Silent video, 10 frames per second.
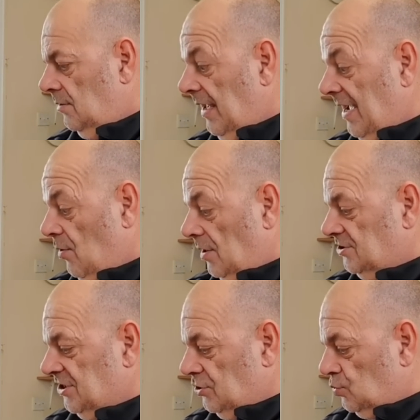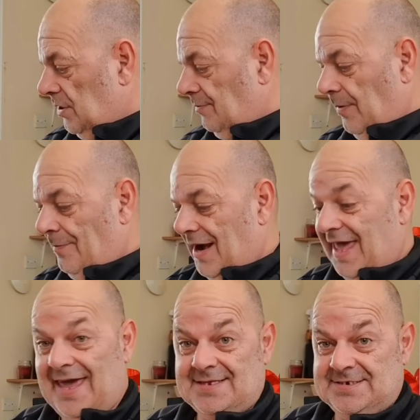Yeah, go on, stick us one on my
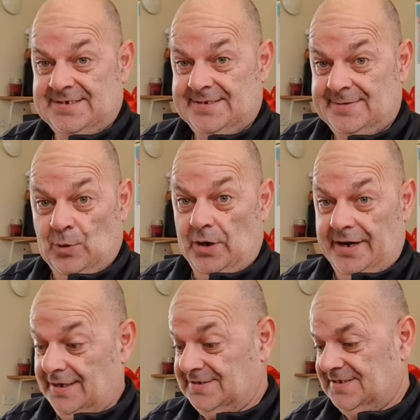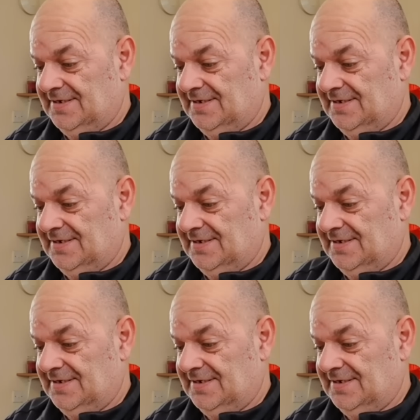plate. Why not?